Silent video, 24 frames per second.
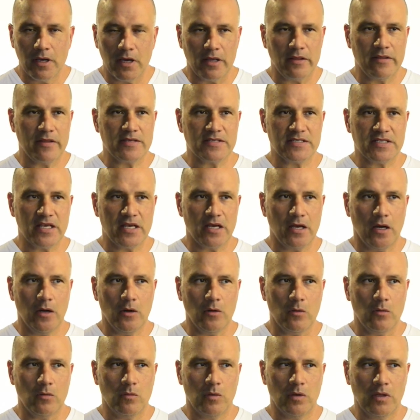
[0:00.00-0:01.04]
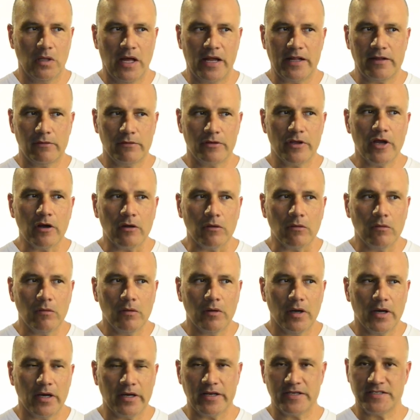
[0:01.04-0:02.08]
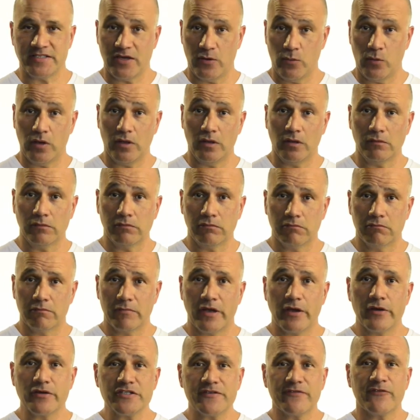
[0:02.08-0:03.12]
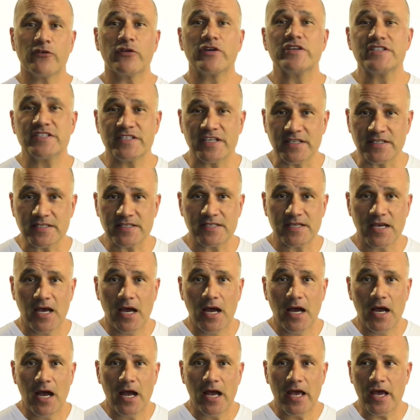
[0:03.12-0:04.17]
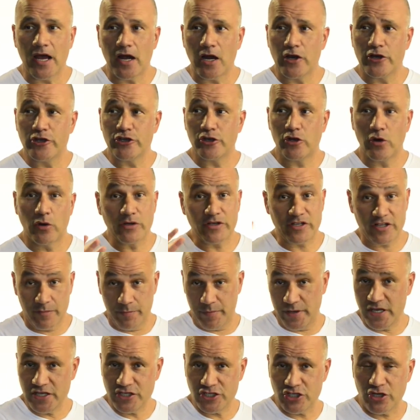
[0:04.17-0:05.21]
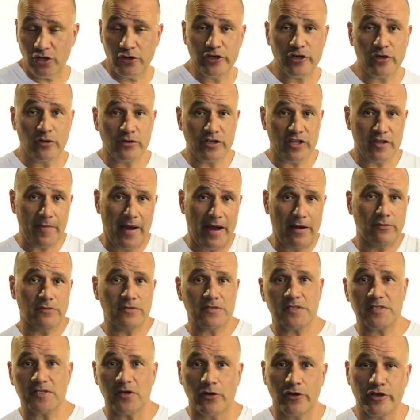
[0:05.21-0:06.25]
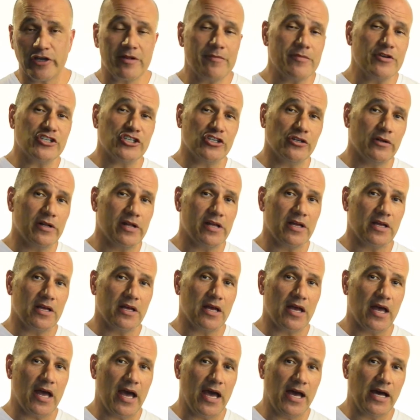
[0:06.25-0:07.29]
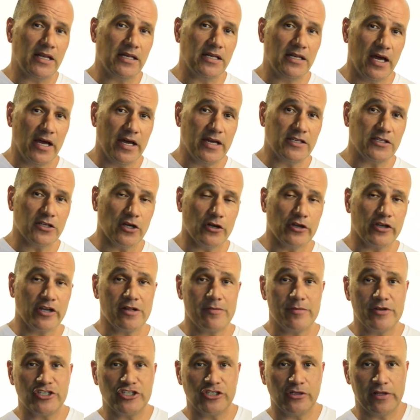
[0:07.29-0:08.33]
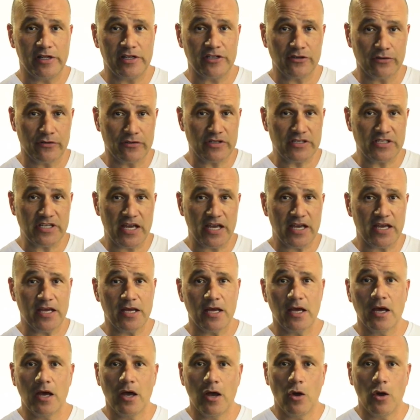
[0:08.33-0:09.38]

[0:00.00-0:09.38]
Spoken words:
And they say, oh, well, I don't know. And I say, well, here's a for instance. Are you going to the beach? Are you going to the mountains? Are you going to be shooting at night? Are you going to be shooting during the day?